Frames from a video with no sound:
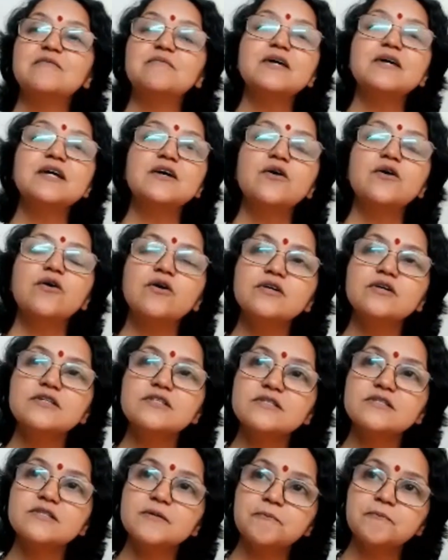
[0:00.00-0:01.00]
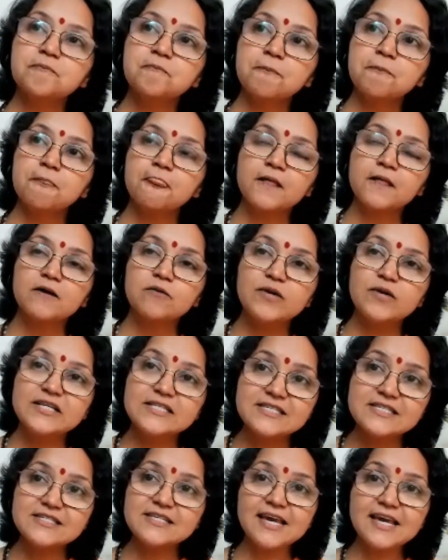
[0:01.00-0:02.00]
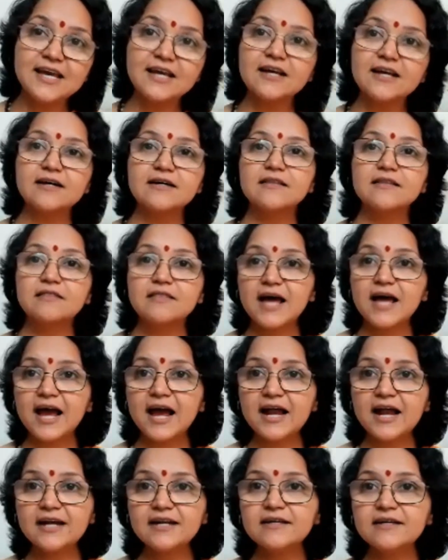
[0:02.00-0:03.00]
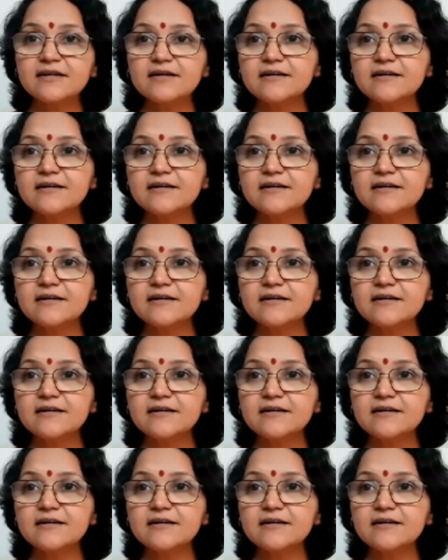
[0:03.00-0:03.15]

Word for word: because we seek that